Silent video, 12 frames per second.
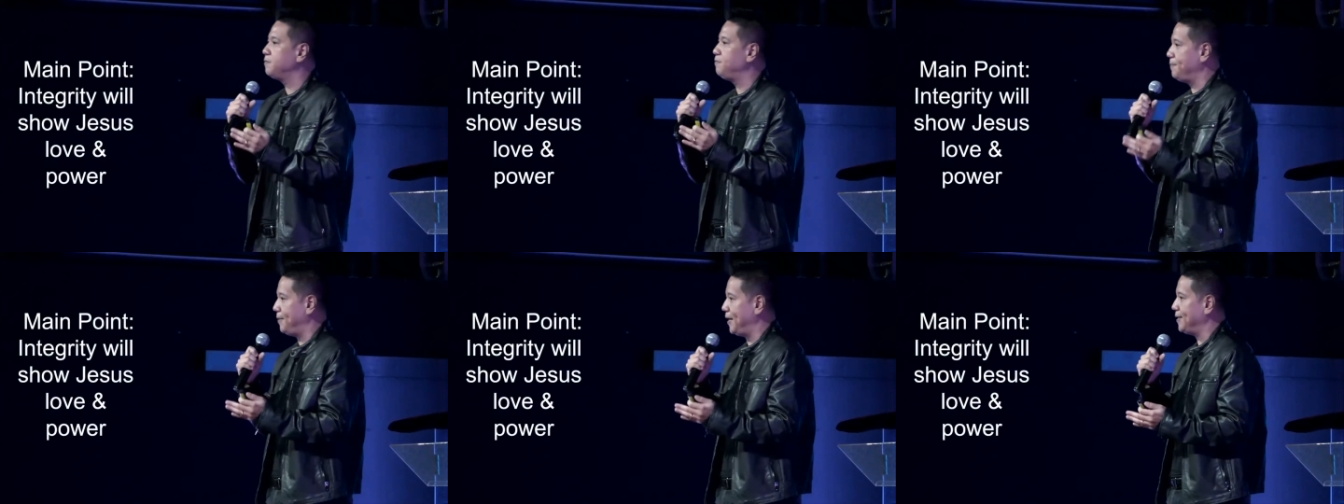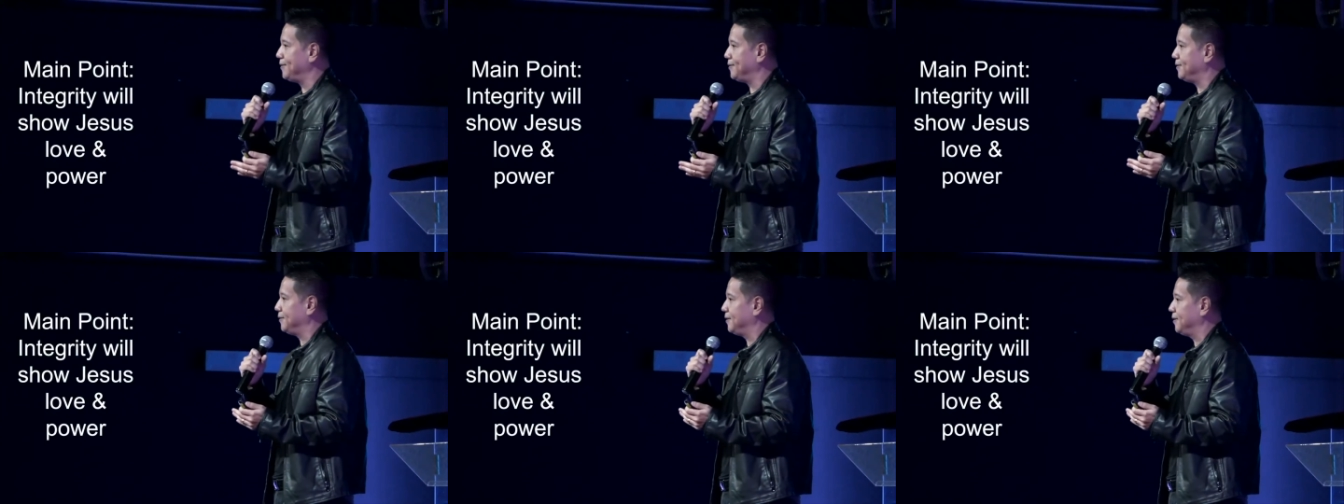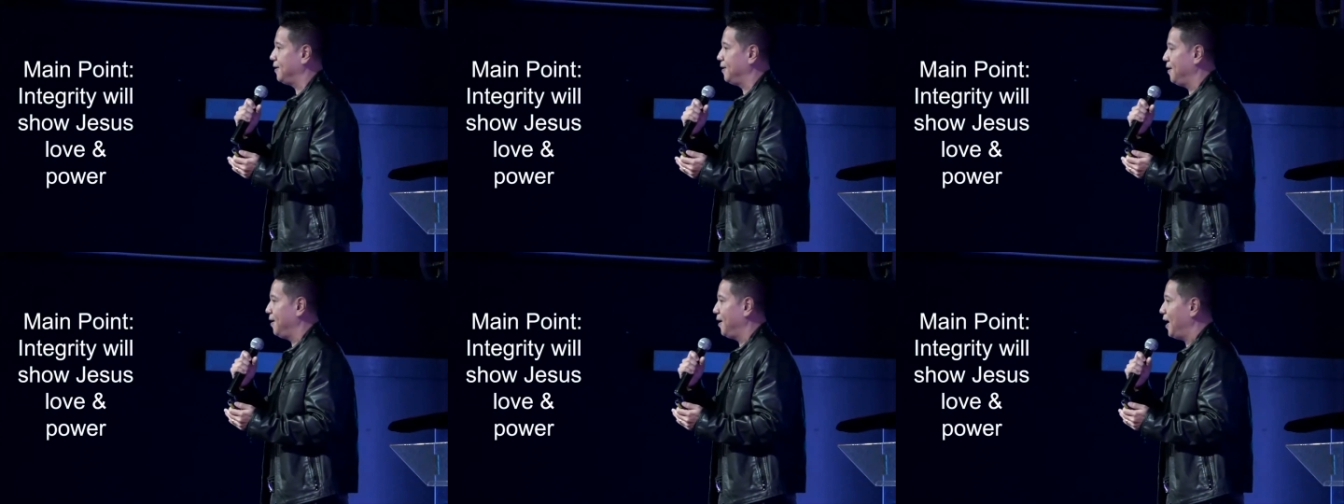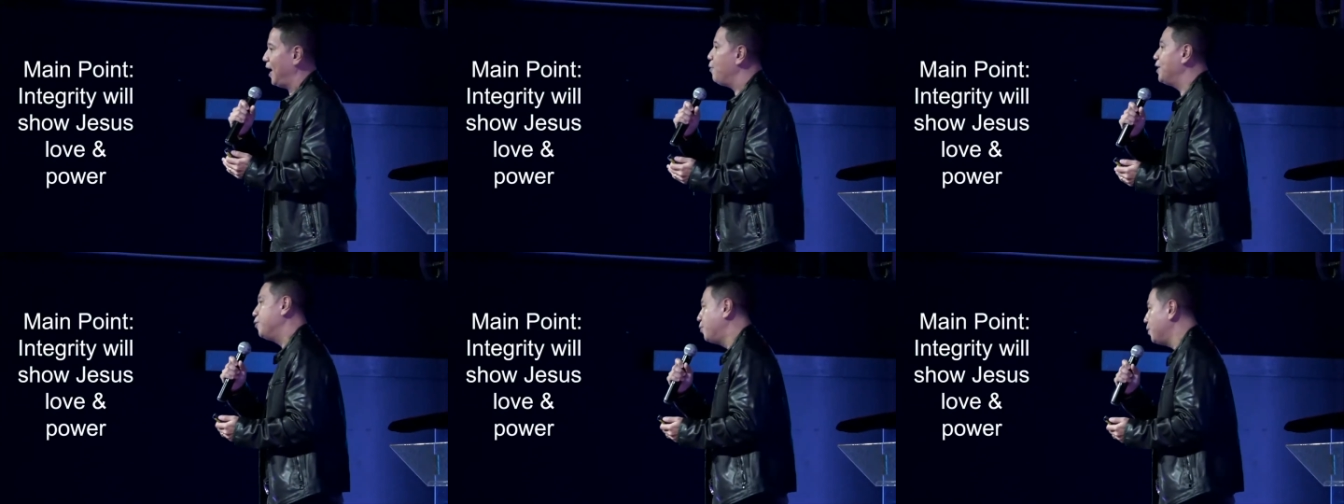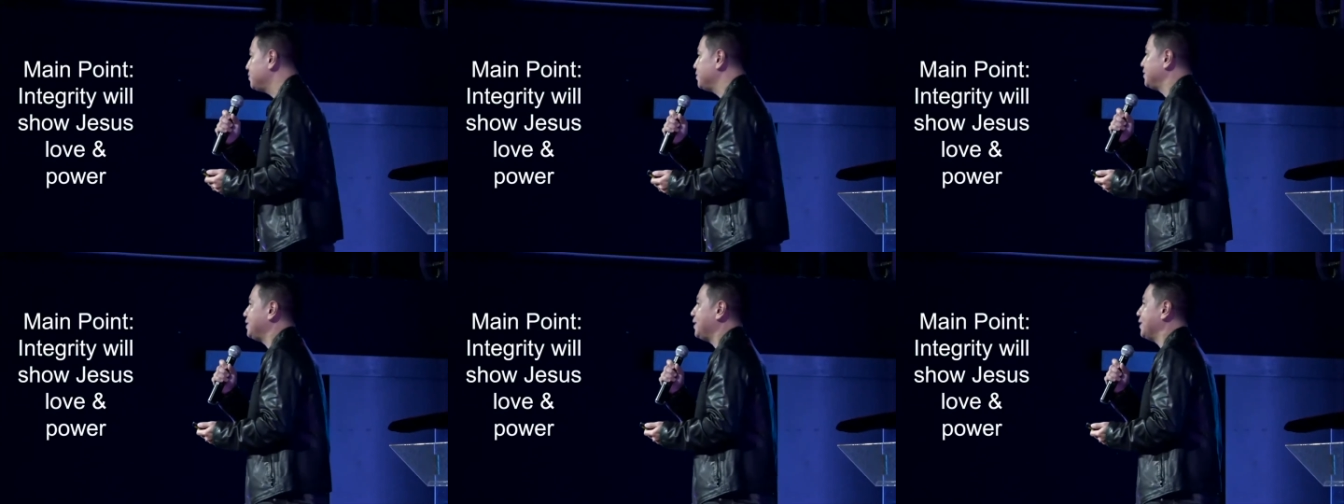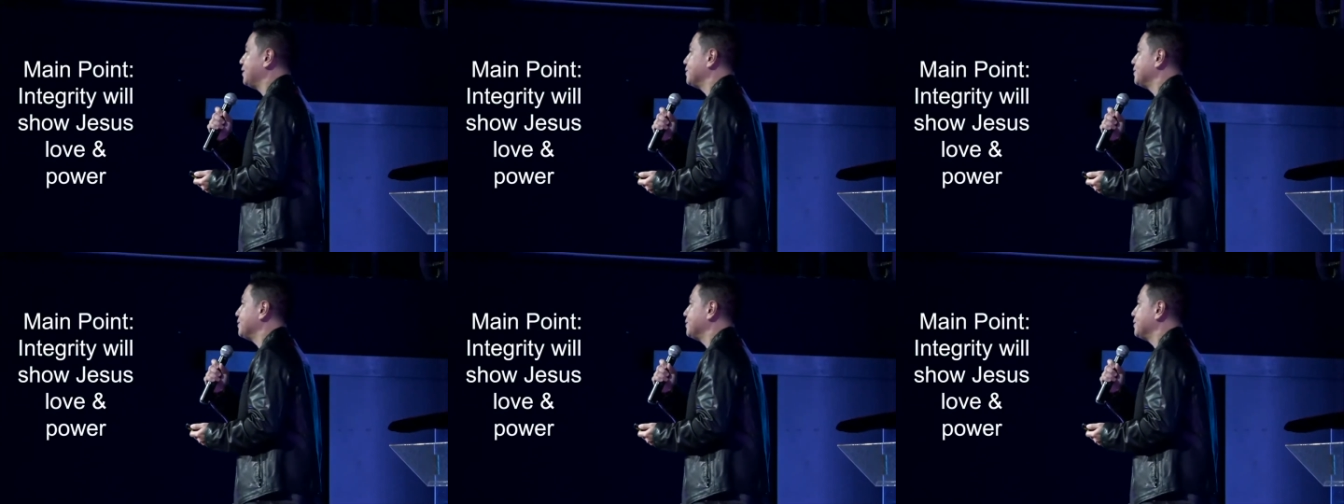be blessed. I want the world to see it.